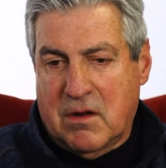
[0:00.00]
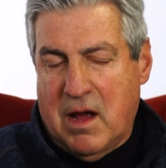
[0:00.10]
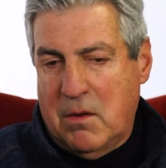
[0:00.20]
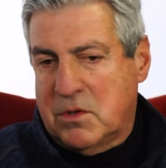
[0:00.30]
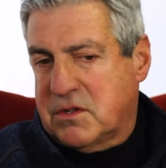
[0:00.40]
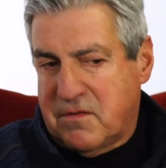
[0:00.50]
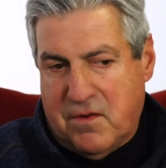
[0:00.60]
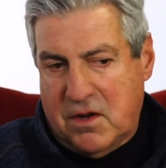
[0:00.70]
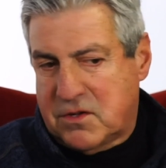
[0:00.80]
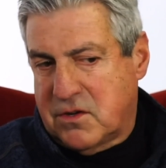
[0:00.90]
So I was a
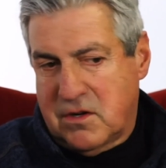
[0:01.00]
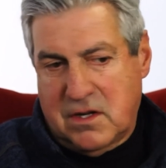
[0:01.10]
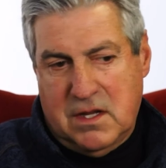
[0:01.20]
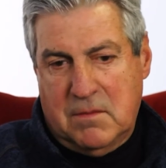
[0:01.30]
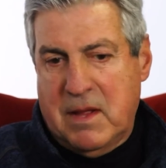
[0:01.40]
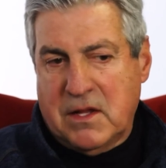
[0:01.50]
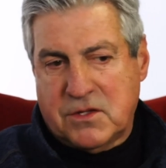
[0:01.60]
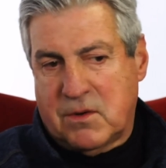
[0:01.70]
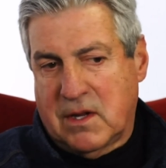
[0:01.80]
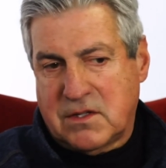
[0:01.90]
foster kid,
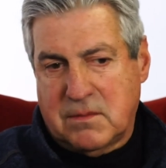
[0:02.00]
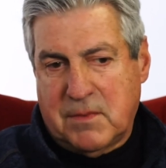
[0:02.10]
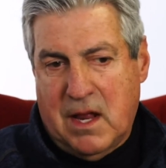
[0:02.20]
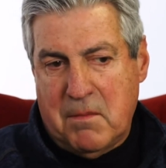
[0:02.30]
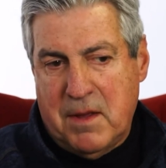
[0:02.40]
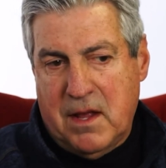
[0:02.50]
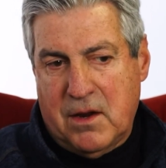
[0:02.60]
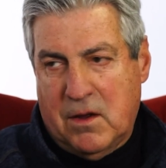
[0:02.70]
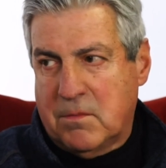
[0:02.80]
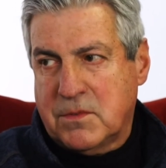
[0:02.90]
bounced around some kind of bad homes.